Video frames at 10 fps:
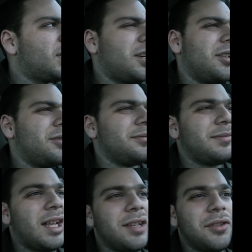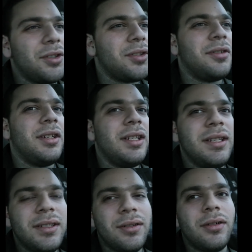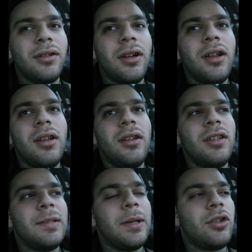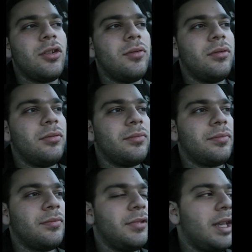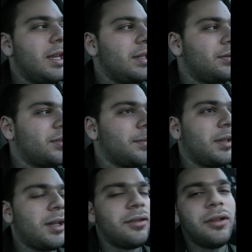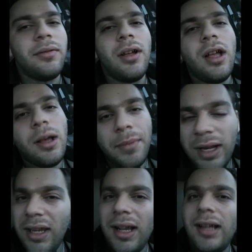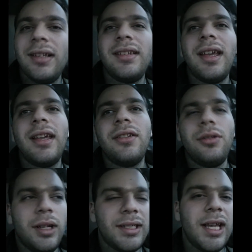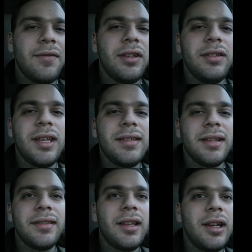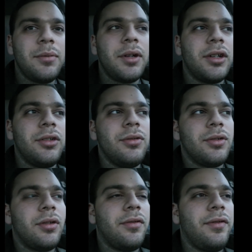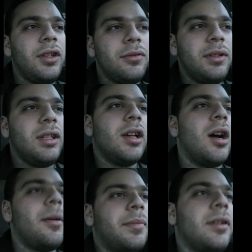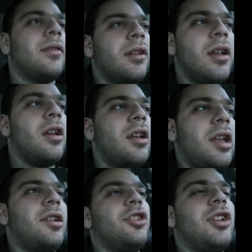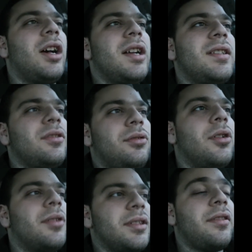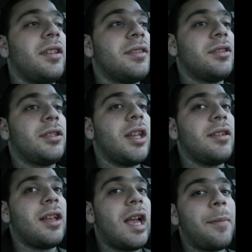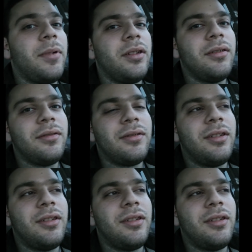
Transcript: don't know, anniversaries or special days or something, I don't know. But any kind of day, do you guys have any days like that where you sort of feel really up and energized and you notice that things tend to happen